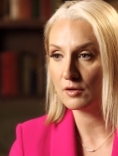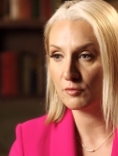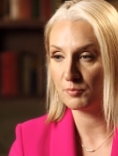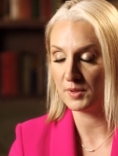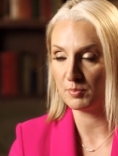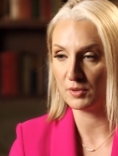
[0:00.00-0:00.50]

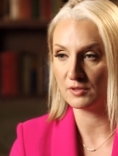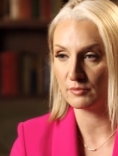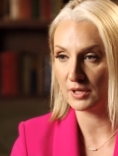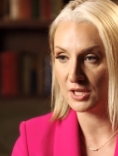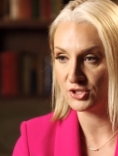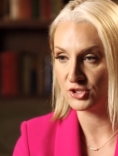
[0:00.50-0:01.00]
of people in
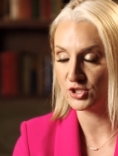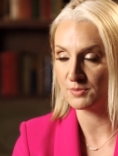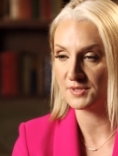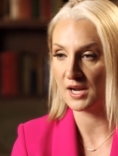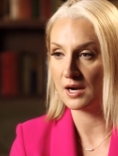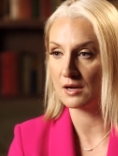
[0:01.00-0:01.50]

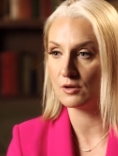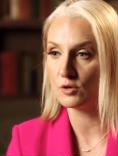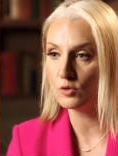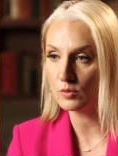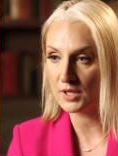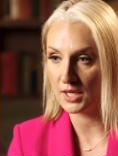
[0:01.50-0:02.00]
relationships are
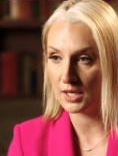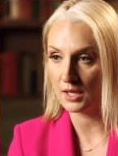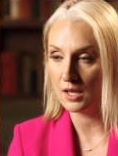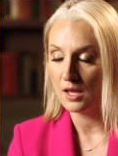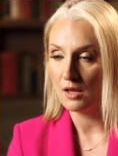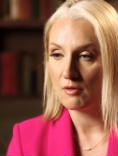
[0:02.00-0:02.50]

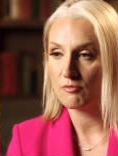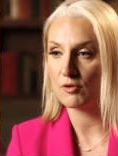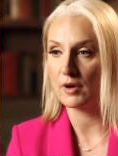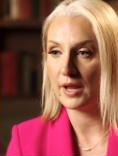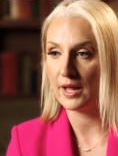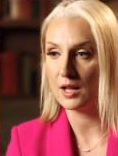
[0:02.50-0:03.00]
looking
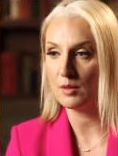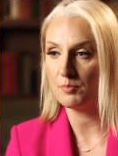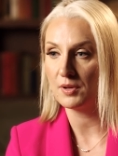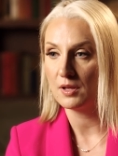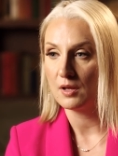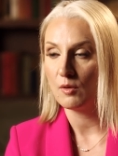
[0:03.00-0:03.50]
for help
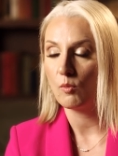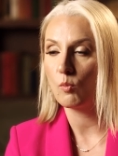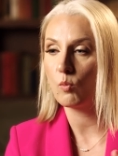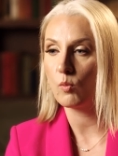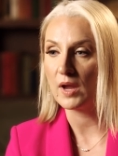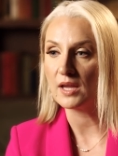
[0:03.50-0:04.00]

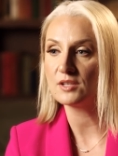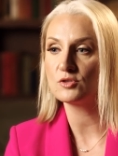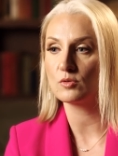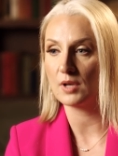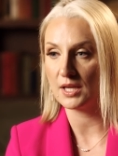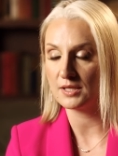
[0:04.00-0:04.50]
way
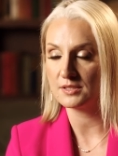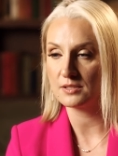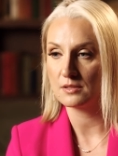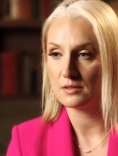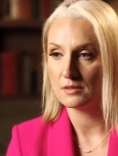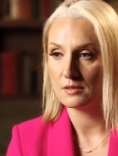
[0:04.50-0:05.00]
too late
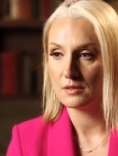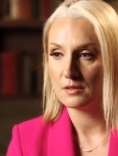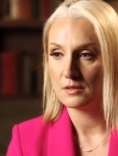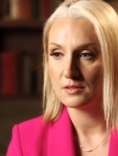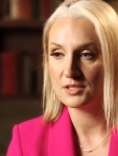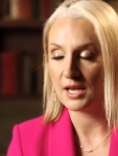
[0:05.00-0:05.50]

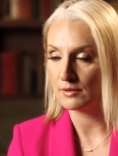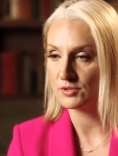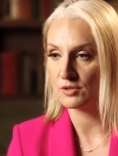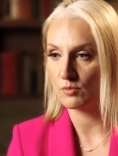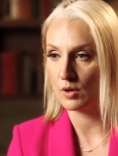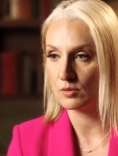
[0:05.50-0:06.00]
down
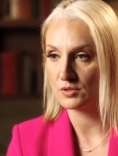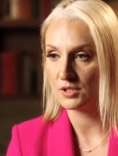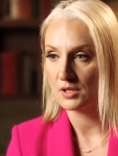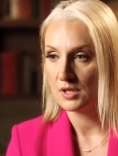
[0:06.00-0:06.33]
the road.